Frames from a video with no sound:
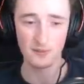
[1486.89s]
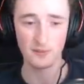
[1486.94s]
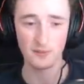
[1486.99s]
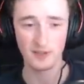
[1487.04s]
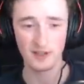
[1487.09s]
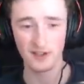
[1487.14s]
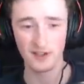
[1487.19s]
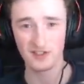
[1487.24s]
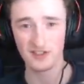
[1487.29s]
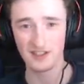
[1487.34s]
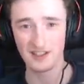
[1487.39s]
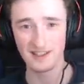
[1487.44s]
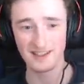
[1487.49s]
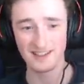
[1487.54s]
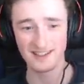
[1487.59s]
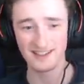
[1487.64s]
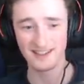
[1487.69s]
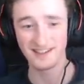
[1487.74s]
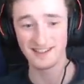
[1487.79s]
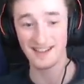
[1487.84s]
because
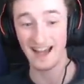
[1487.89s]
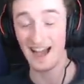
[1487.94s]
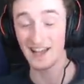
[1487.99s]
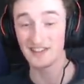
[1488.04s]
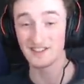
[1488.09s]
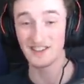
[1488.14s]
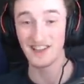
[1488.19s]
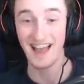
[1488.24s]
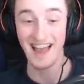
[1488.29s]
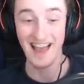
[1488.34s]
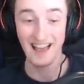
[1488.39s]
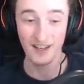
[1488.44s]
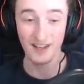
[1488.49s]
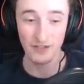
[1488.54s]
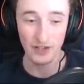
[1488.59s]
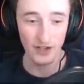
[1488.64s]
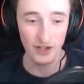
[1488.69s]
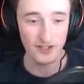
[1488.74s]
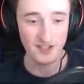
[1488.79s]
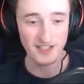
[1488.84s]
he has a hell
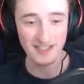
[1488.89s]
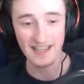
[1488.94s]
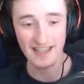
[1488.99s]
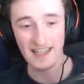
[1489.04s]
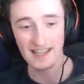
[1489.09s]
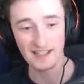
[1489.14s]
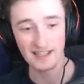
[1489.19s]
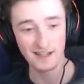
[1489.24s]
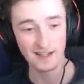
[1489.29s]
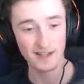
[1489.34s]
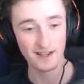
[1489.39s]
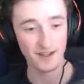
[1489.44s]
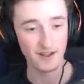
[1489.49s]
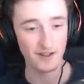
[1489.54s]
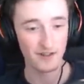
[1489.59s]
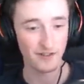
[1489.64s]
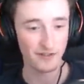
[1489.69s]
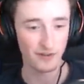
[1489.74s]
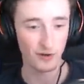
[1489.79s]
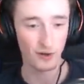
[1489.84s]
of a lot to gain
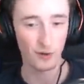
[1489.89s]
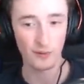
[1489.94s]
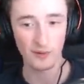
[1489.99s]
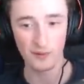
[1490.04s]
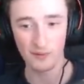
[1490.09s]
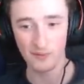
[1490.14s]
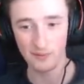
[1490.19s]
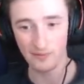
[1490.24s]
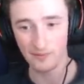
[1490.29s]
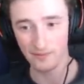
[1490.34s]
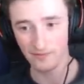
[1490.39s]
from,